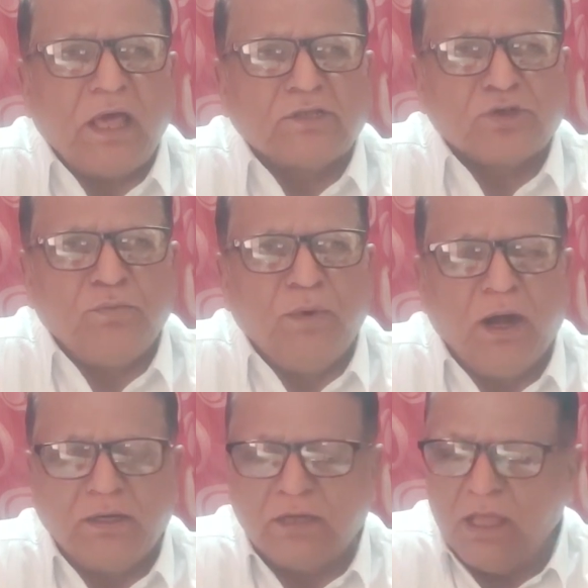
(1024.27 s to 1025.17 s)
also
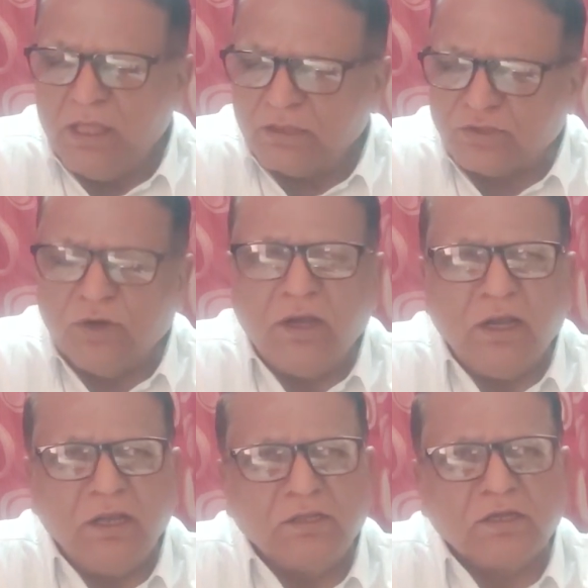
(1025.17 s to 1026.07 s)
burned.
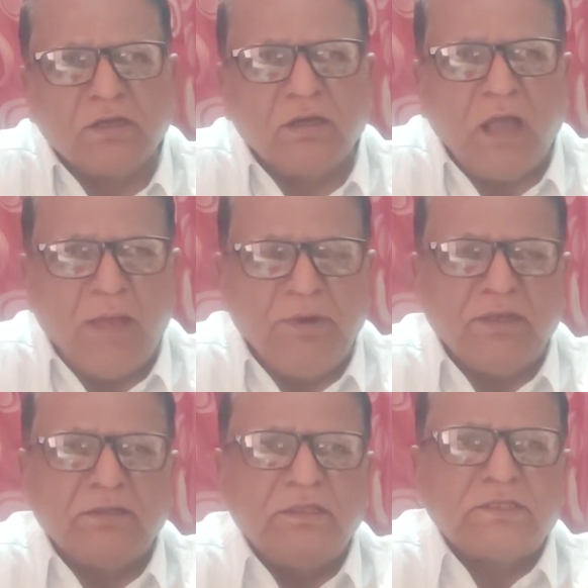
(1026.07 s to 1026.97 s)
So
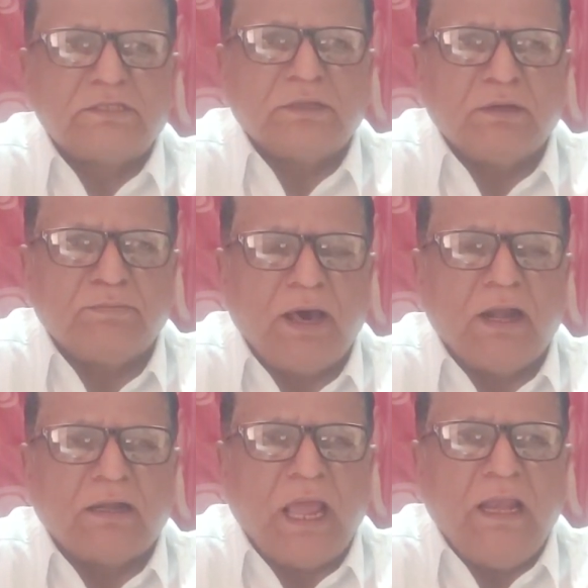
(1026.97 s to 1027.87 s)
this
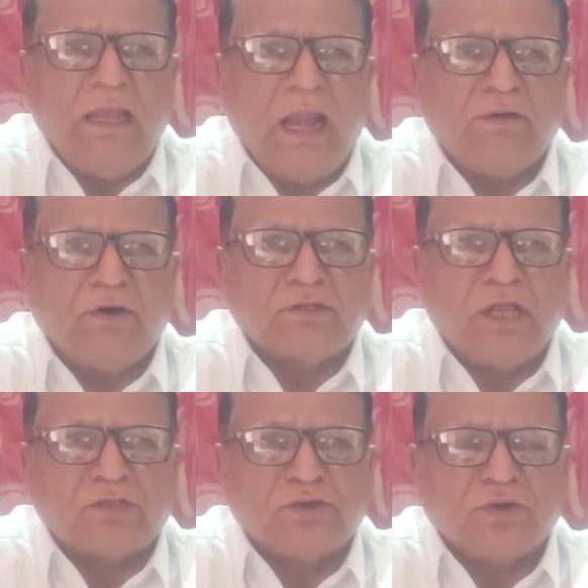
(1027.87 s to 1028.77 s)
fertile land was
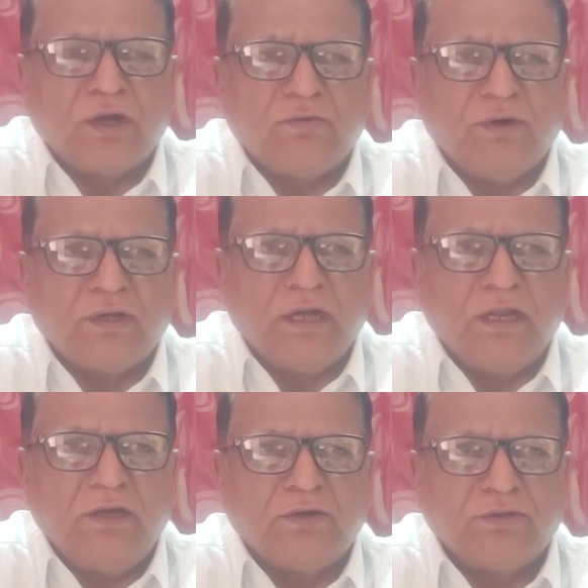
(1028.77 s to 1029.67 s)
also converted
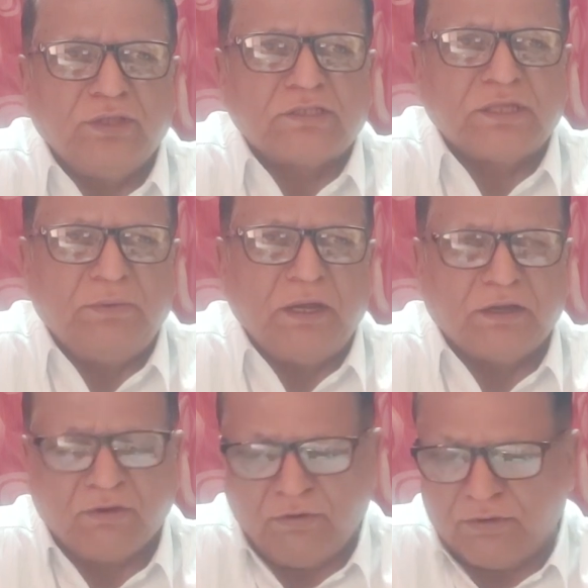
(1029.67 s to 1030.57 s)
into the
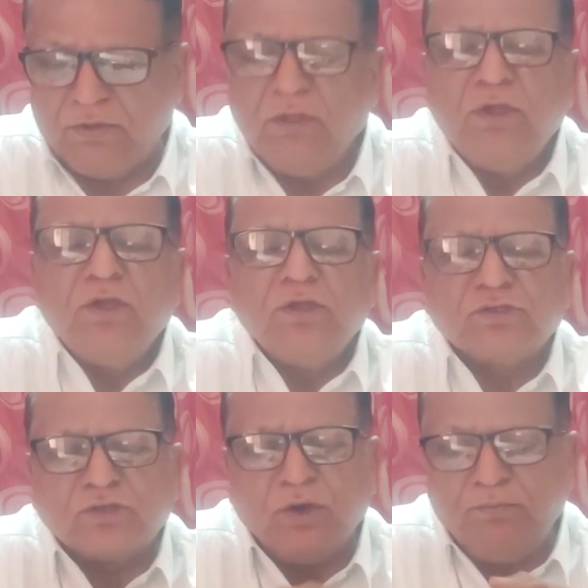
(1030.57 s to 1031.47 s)
cement road.
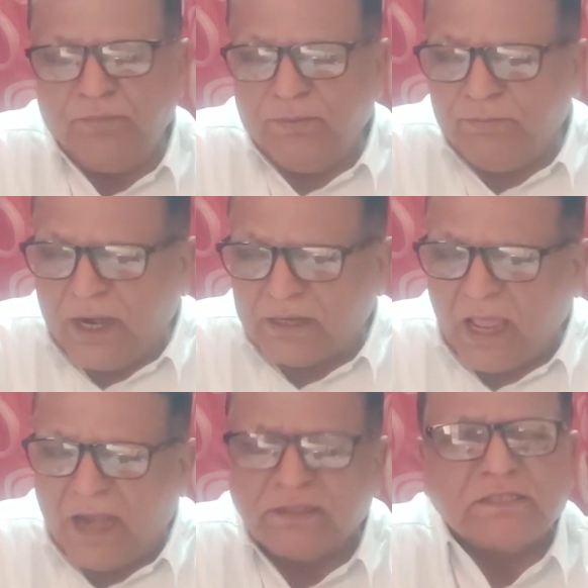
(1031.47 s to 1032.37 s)
So,
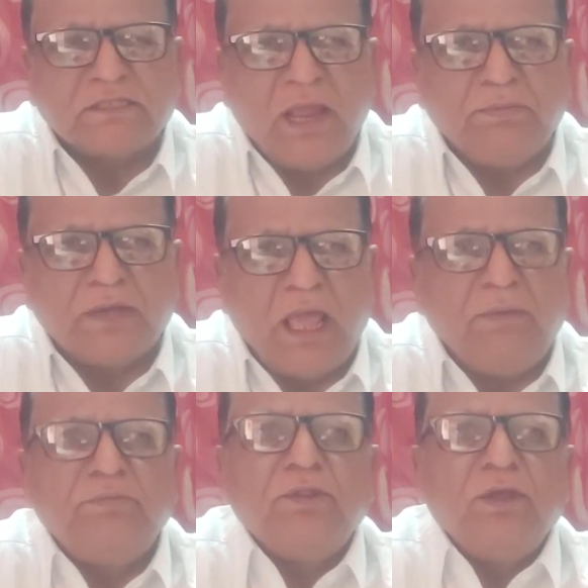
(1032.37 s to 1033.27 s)
but at the same
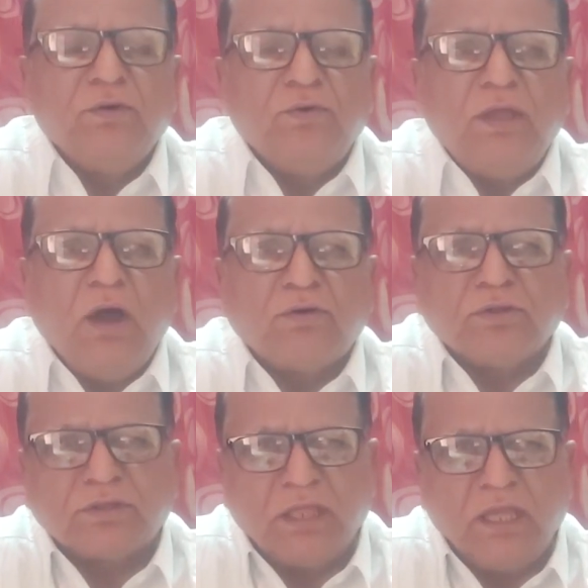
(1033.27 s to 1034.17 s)
time, we have
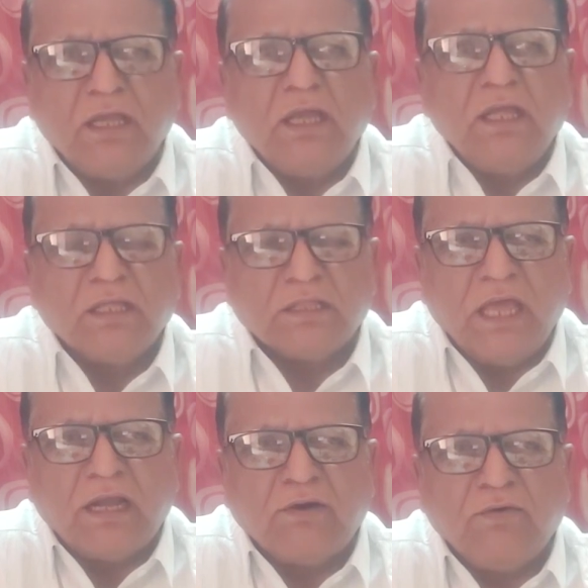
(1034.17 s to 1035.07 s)
to think
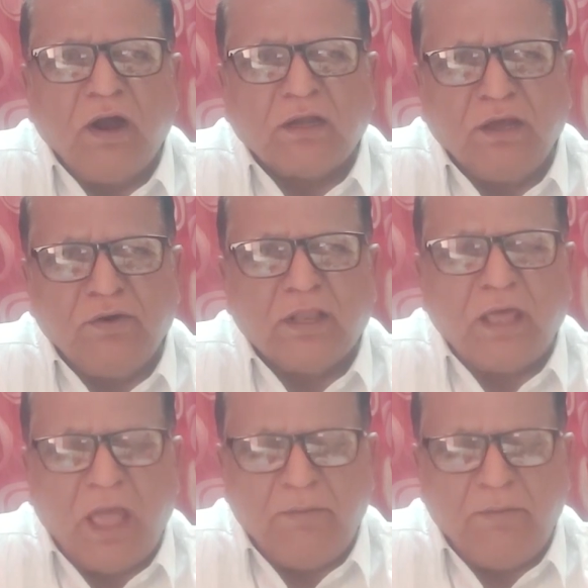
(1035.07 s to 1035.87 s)
that whatever